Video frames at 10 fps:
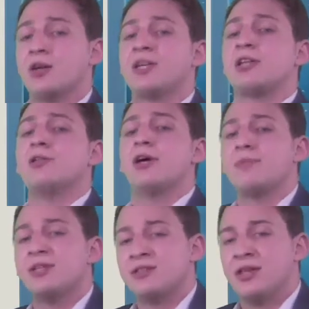climate
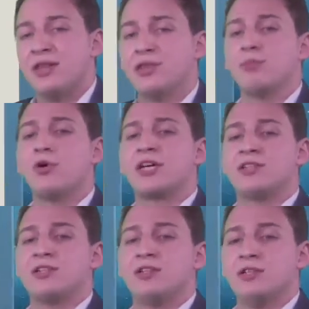and the market
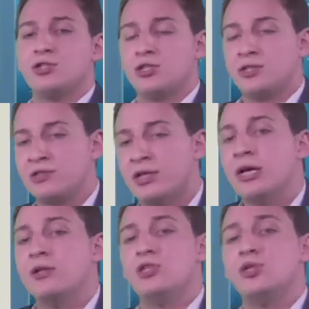conditions. Do
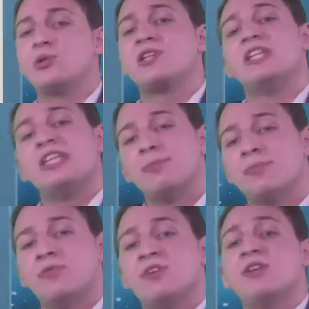you keep
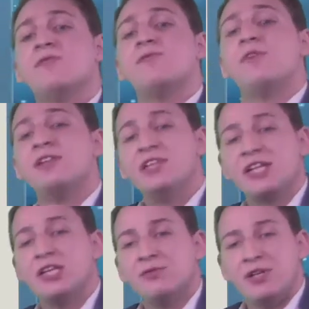funding
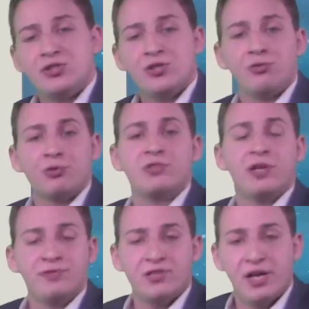innovation through tough
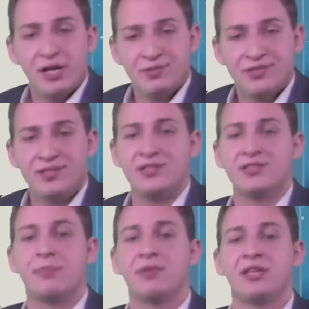times? This is something
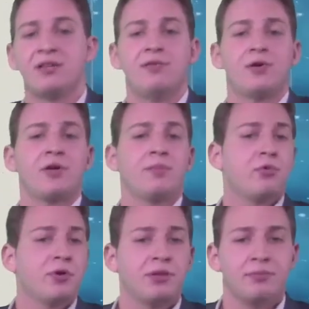that's very
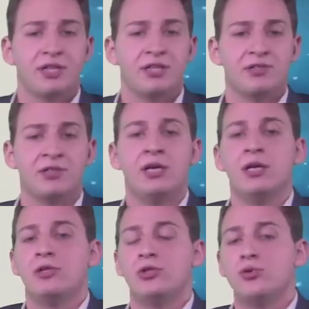important because
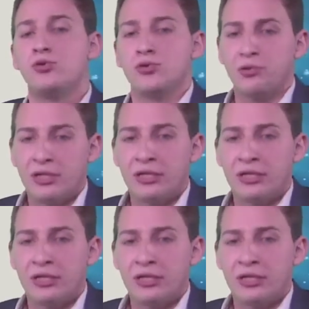usually